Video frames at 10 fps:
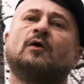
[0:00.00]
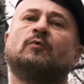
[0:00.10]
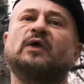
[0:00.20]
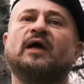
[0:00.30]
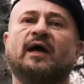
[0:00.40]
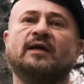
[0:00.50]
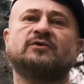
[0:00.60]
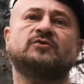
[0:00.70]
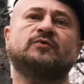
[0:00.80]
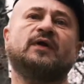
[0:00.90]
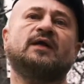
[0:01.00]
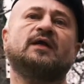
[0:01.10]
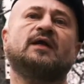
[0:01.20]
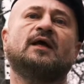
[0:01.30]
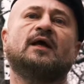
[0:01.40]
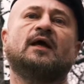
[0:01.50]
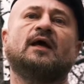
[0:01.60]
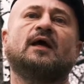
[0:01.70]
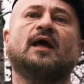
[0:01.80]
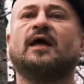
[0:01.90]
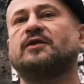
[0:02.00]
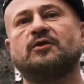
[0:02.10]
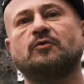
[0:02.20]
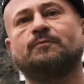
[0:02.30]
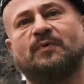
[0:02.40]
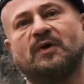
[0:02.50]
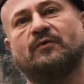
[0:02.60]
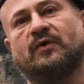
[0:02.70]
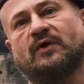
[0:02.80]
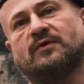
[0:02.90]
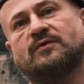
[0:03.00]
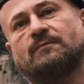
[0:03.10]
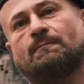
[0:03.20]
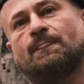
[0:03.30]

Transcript: We are entering a new period.